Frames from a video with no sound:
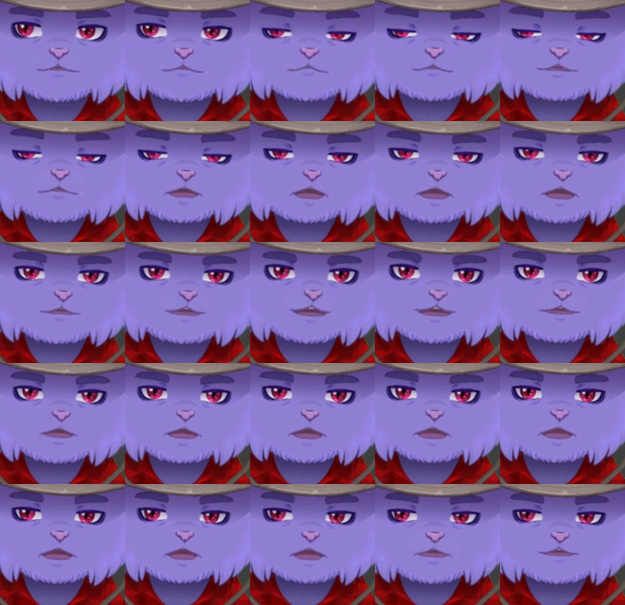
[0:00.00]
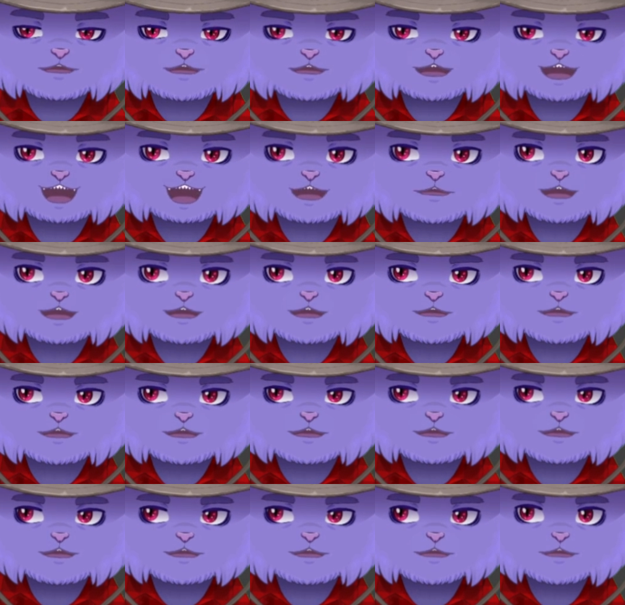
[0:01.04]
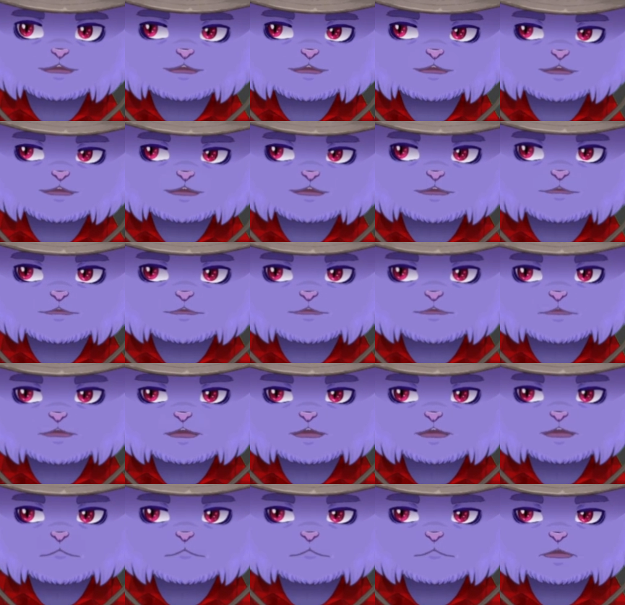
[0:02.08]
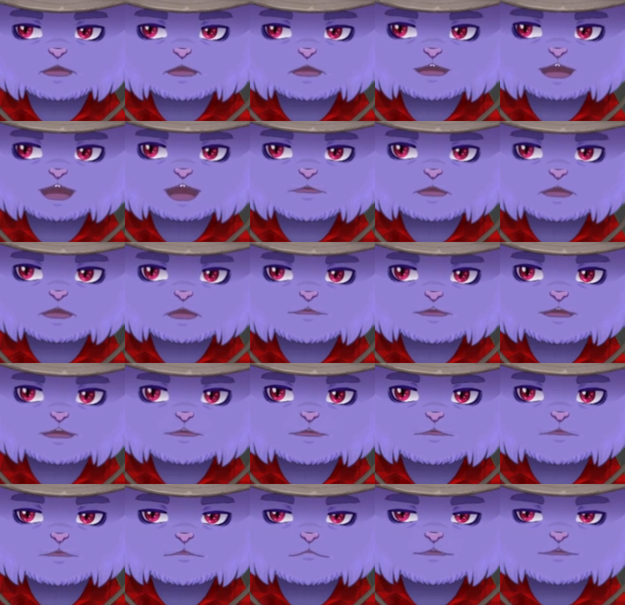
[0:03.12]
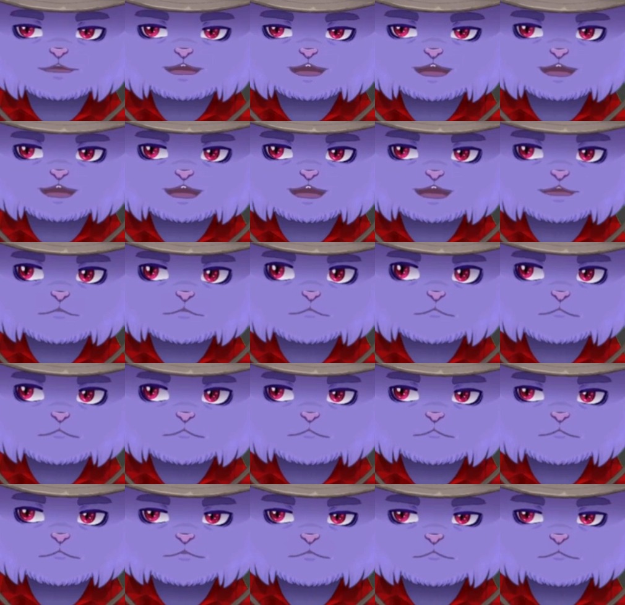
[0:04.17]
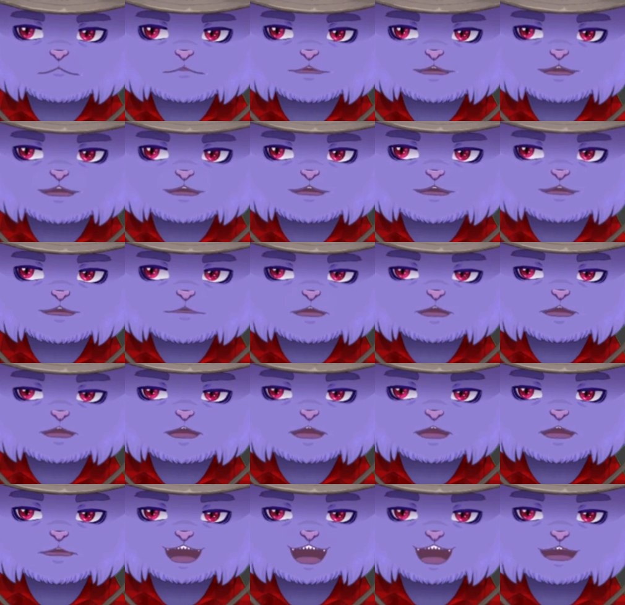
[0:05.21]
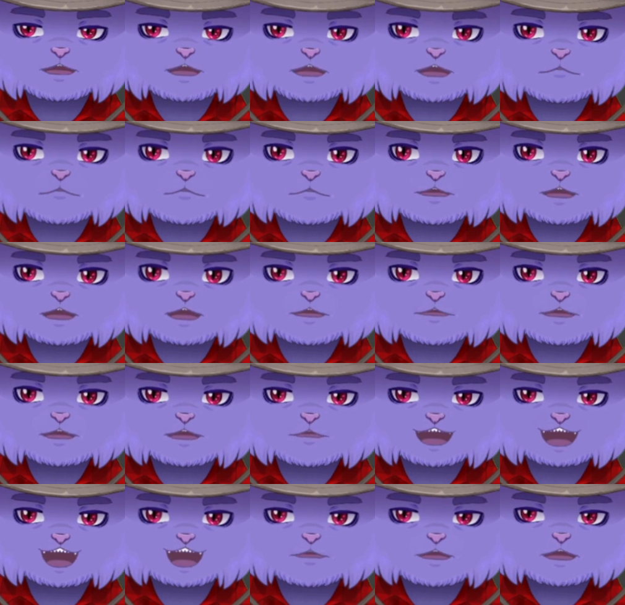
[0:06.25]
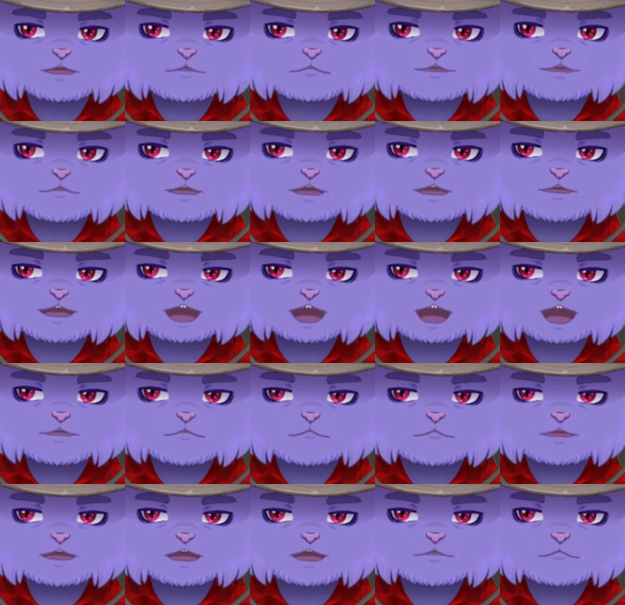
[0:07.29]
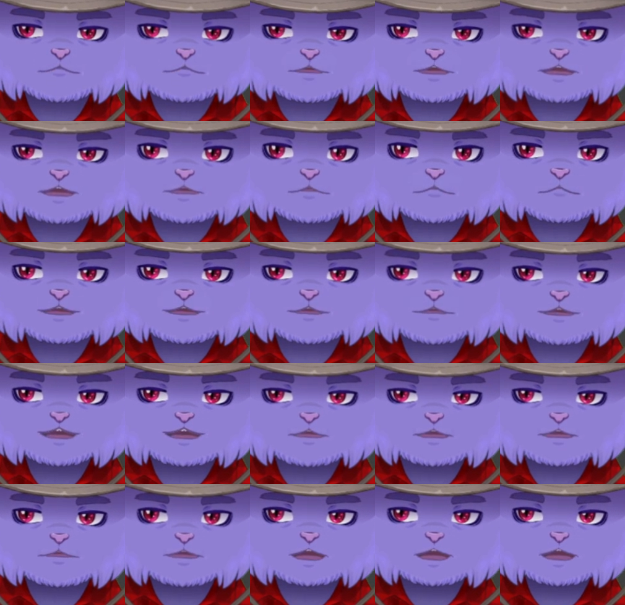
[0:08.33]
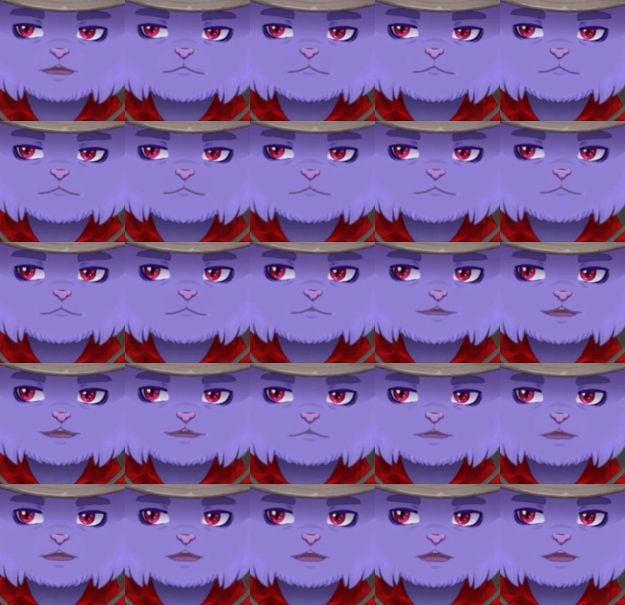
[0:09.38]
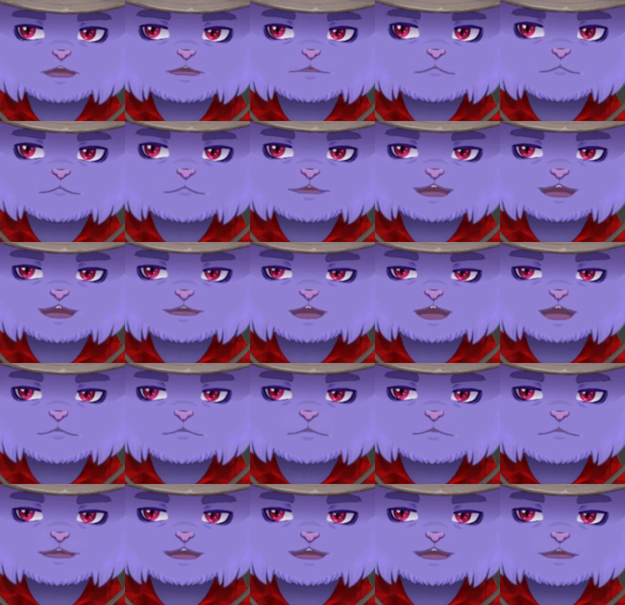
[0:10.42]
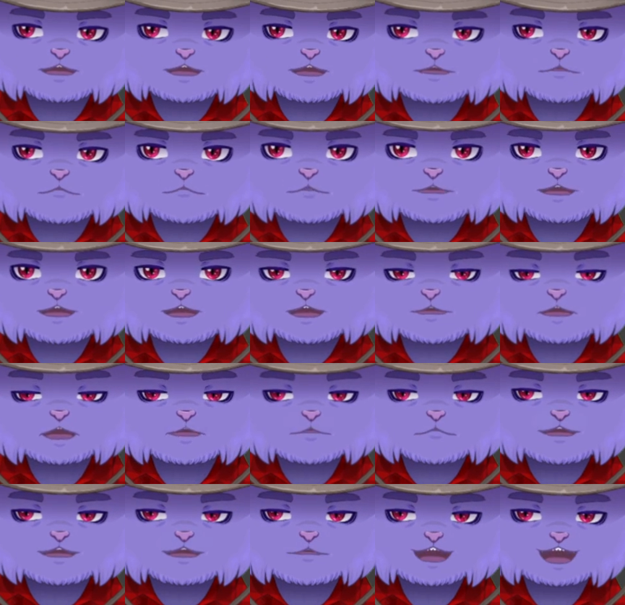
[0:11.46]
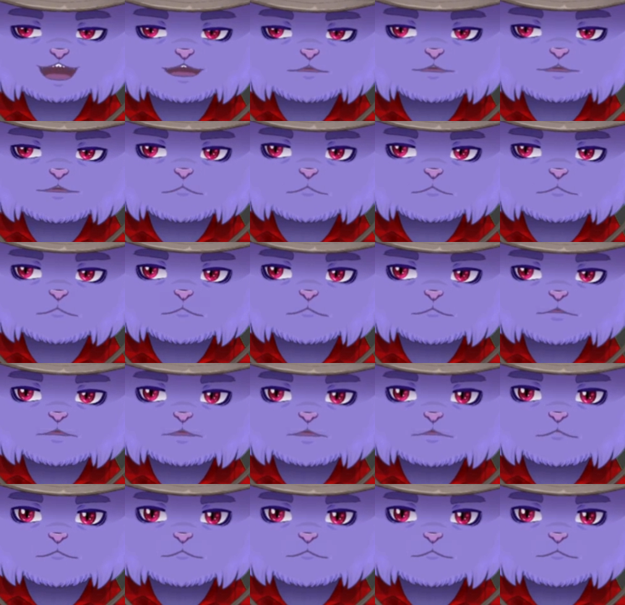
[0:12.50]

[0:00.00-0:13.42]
Usually I use Paint Tool Psy. Clip Studio Paint, the reason why I got it is because Psy itself it's not like a dead program, but they don't really work on it too much.